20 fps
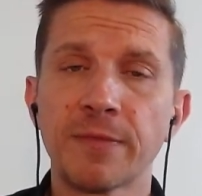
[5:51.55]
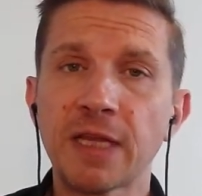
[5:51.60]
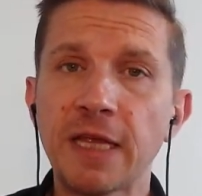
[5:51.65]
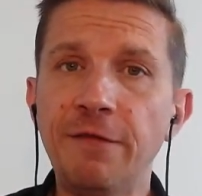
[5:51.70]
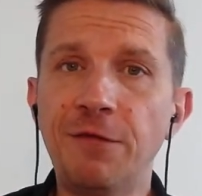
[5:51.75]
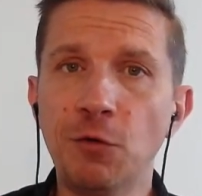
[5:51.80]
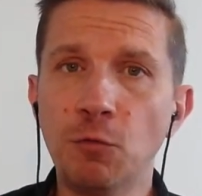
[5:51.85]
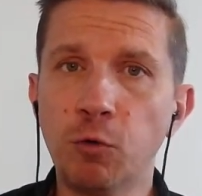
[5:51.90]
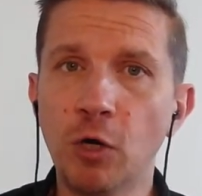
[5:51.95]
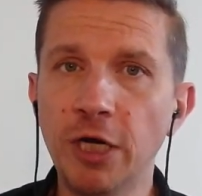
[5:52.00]

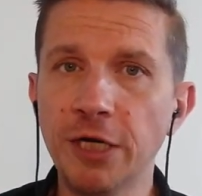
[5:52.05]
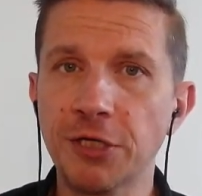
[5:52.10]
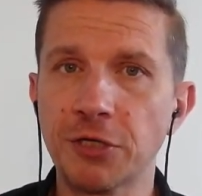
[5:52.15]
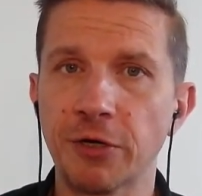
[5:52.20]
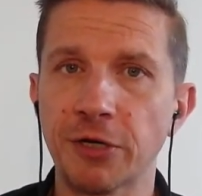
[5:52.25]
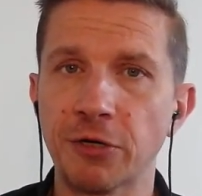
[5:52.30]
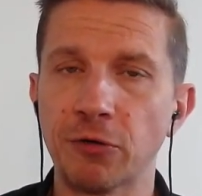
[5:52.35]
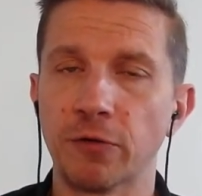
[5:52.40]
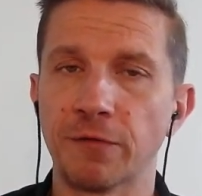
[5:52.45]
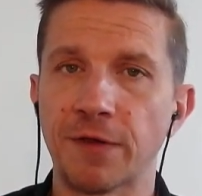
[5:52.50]
If you weren't
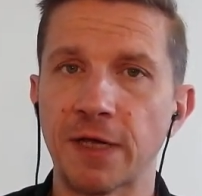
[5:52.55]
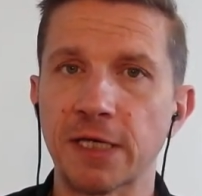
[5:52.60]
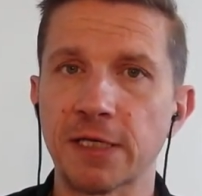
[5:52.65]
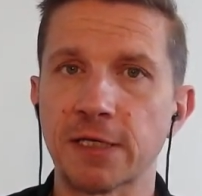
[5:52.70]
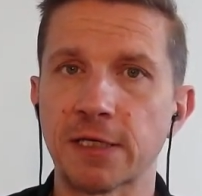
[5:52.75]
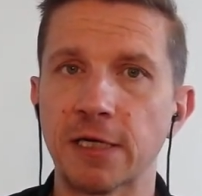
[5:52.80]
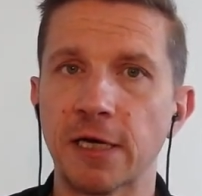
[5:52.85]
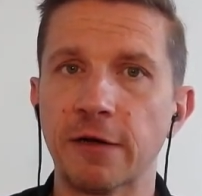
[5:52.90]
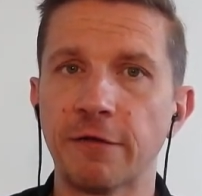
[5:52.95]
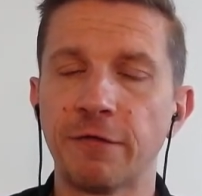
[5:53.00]
doing all of that
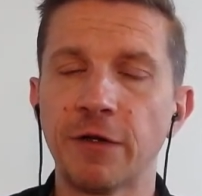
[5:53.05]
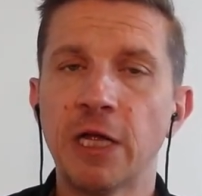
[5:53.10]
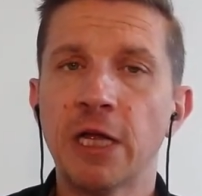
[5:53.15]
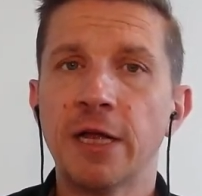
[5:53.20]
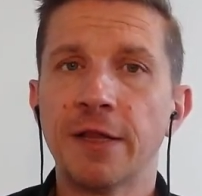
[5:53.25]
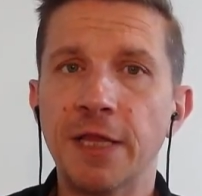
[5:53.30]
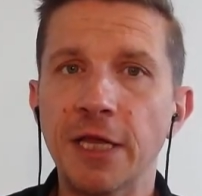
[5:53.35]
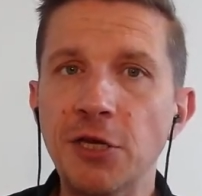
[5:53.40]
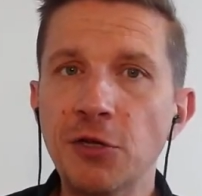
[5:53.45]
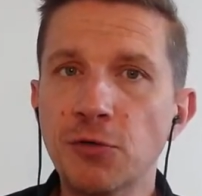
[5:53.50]
stuff,
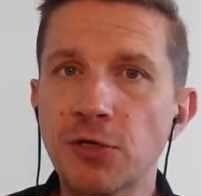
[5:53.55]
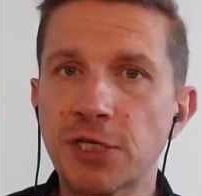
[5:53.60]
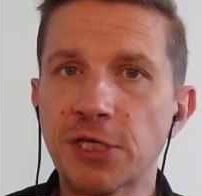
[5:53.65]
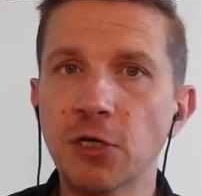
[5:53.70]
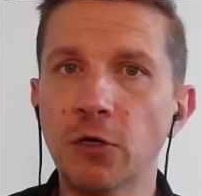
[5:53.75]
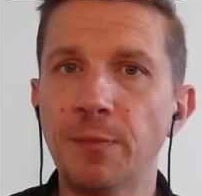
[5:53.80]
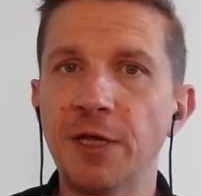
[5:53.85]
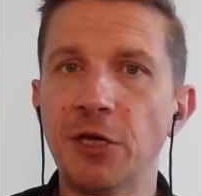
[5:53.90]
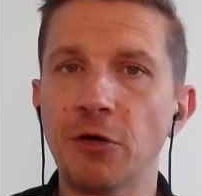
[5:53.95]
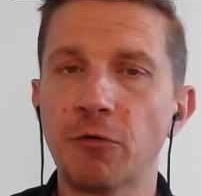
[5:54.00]
then you'd
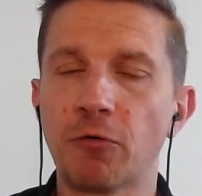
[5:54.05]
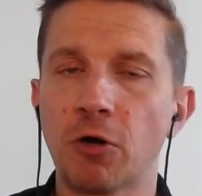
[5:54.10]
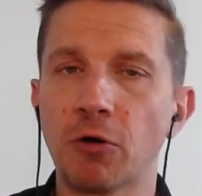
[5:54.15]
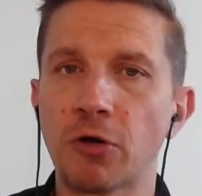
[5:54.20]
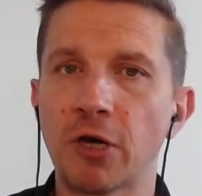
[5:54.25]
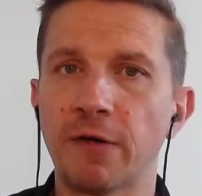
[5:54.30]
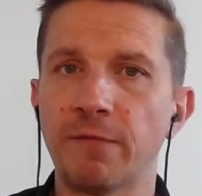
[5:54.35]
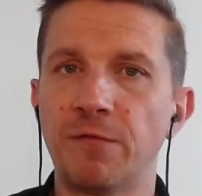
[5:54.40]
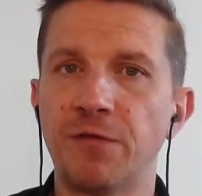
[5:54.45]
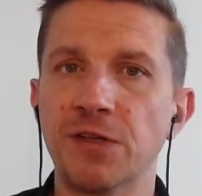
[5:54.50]
still be in your old
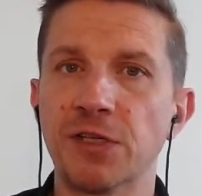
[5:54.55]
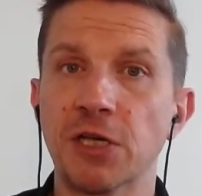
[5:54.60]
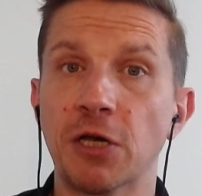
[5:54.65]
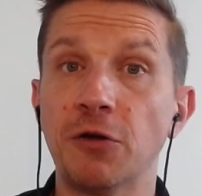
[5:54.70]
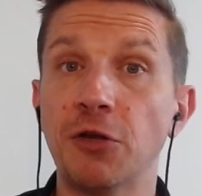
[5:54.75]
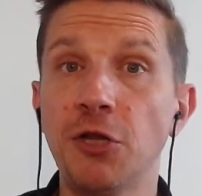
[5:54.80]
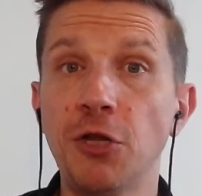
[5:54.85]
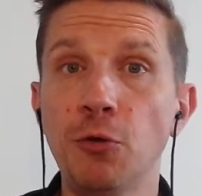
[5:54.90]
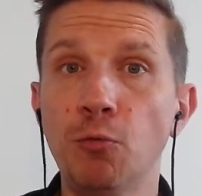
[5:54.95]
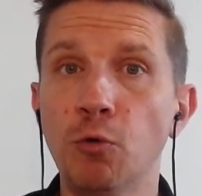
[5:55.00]
comfort
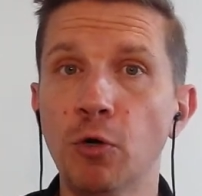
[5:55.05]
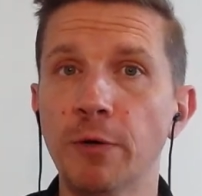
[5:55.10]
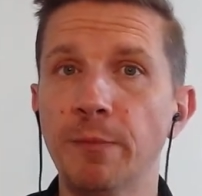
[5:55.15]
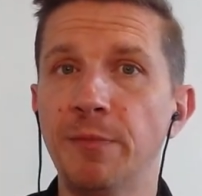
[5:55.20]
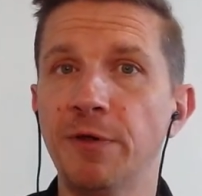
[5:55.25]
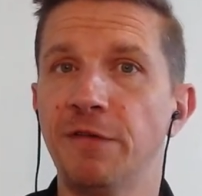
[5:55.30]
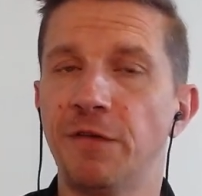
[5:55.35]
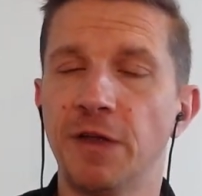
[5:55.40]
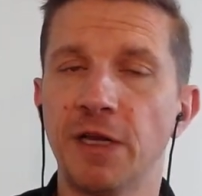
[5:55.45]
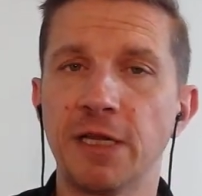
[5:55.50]
zone and you wouldn't
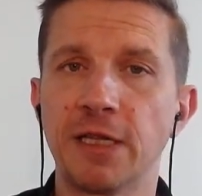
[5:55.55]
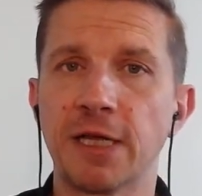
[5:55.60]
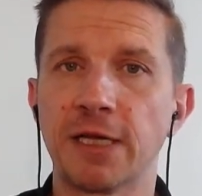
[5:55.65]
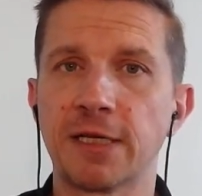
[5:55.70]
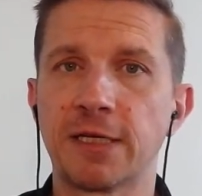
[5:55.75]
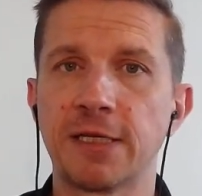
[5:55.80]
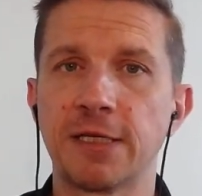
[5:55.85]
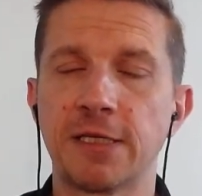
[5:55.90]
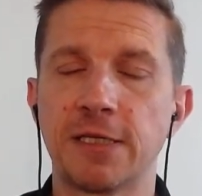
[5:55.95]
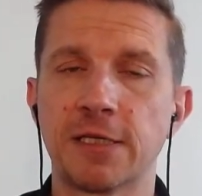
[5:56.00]
be feeling
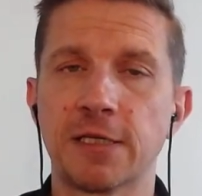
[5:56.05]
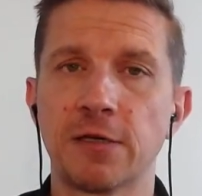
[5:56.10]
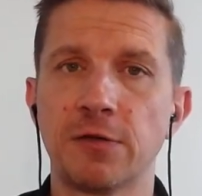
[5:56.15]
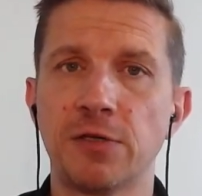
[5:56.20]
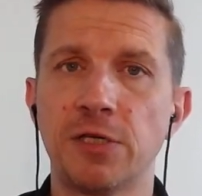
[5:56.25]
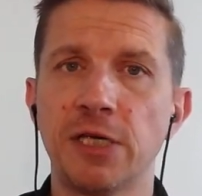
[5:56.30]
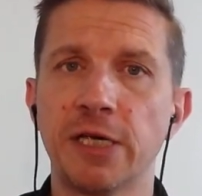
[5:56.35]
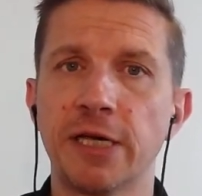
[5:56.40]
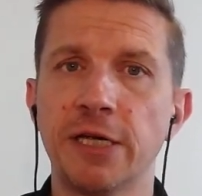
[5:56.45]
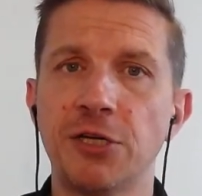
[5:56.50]
that
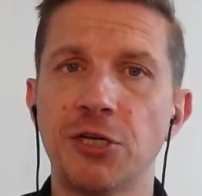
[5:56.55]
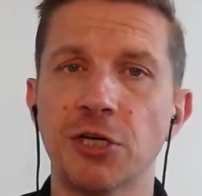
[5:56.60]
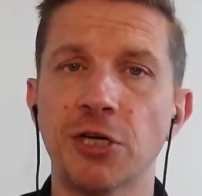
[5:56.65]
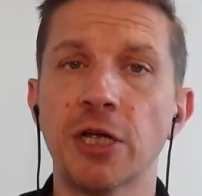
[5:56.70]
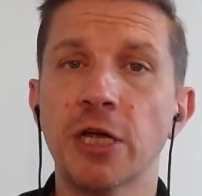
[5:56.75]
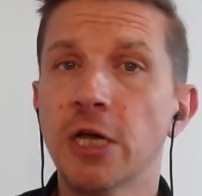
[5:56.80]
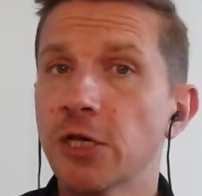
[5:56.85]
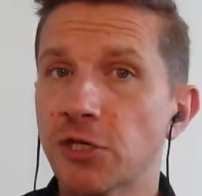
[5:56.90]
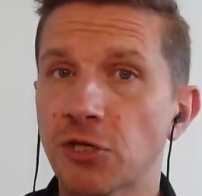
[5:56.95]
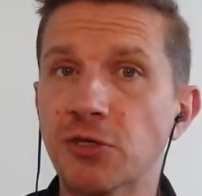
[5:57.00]
disassociation.
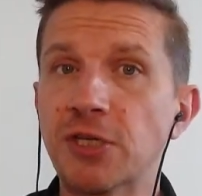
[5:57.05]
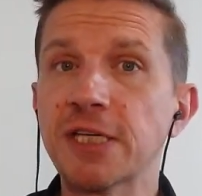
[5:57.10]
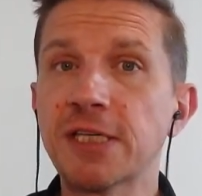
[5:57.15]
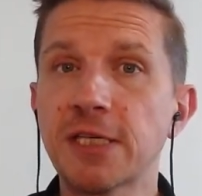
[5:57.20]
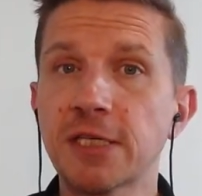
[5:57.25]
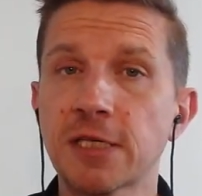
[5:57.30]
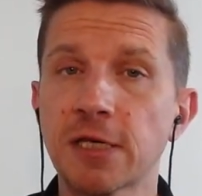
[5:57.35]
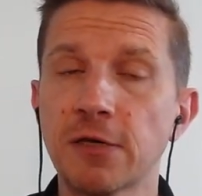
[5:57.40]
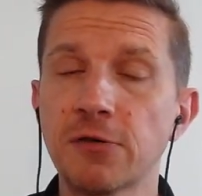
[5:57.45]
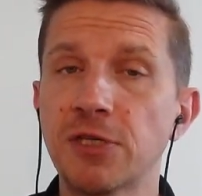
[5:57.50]
So,
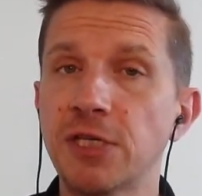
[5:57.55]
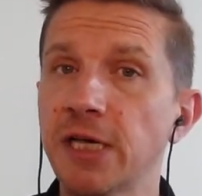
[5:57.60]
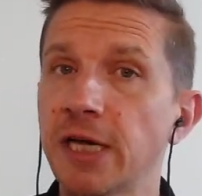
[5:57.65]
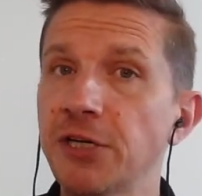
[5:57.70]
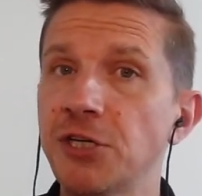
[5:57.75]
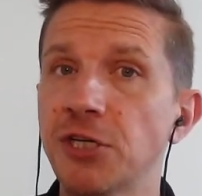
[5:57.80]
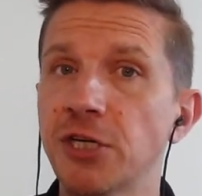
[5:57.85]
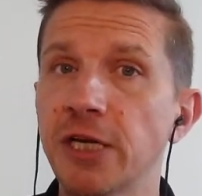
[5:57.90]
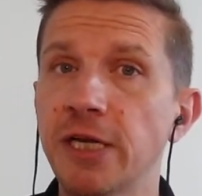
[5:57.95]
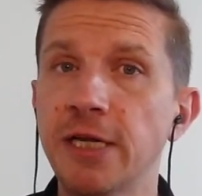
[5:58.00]

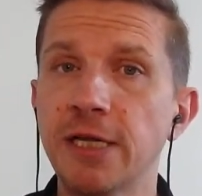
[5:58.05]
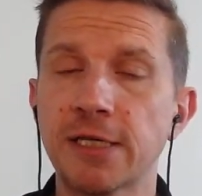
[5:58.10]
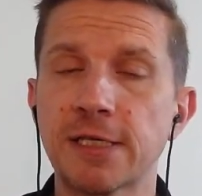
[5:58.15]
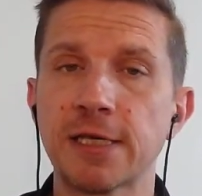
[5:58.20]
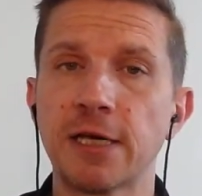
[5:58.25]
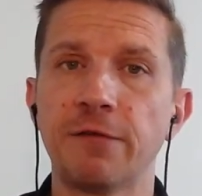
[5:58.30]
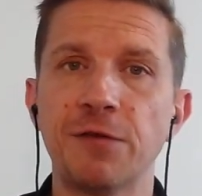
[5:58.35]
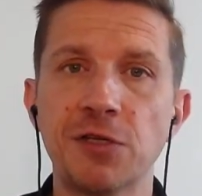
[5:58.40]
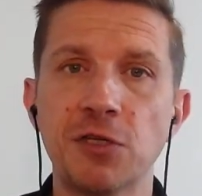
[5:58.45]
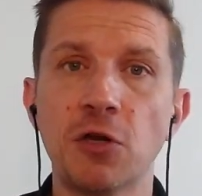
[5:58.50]
disassociation in
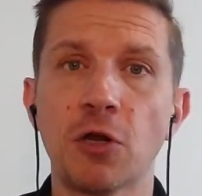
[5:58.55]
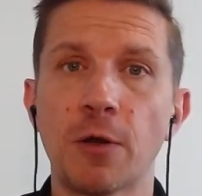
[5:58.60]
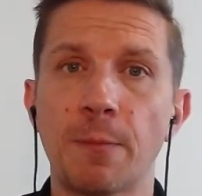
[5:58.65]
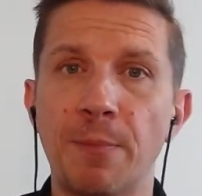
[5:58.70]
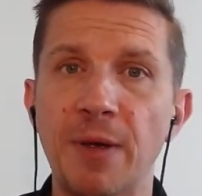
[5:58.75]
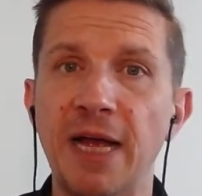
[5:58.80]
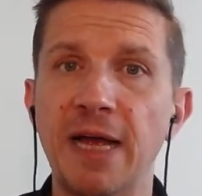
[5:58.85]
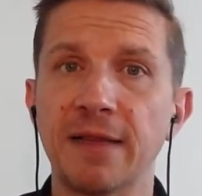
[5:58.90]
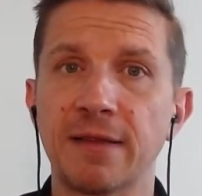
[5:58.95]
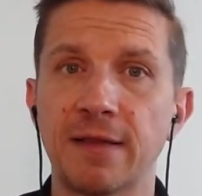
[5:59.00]
itself is not a
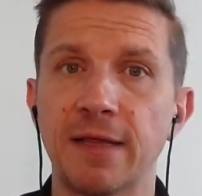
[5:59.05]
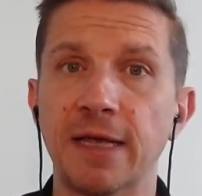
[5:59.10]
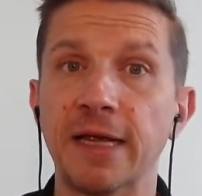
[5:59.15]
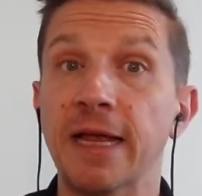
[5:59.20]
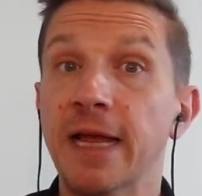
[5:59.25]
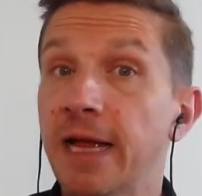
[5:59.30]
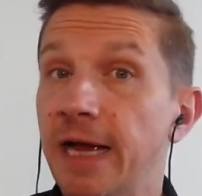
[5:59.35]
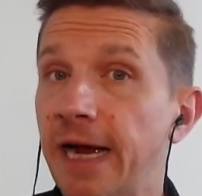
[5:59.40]
bad thing.